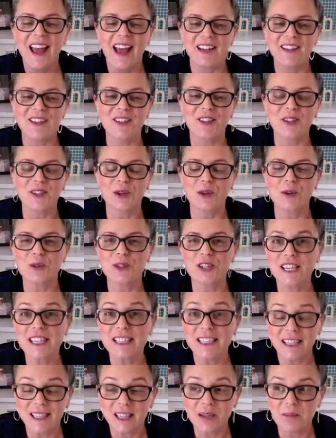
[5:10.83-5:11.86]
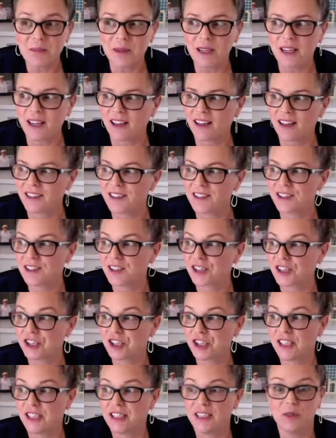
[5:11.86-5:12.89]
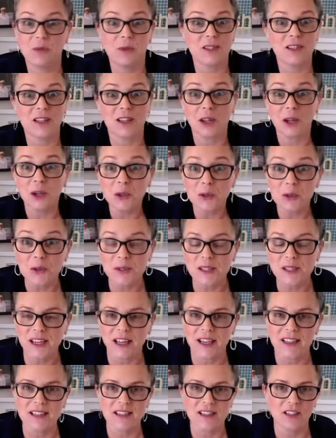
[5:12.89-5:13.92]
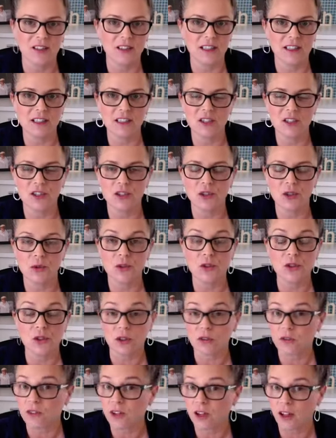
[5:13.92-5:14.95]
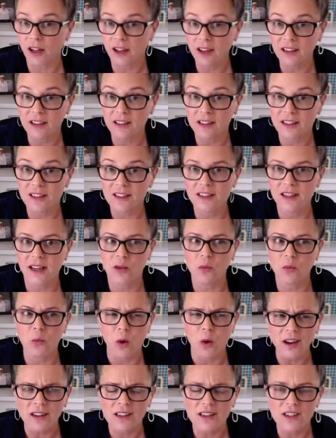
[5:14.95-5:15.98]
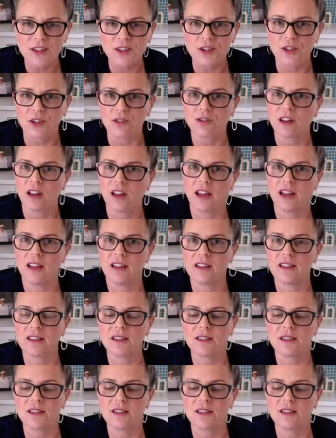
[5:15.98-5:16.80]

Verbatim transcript: and so she did it because she was closed and still needed to serve clients and wanted to serve clients.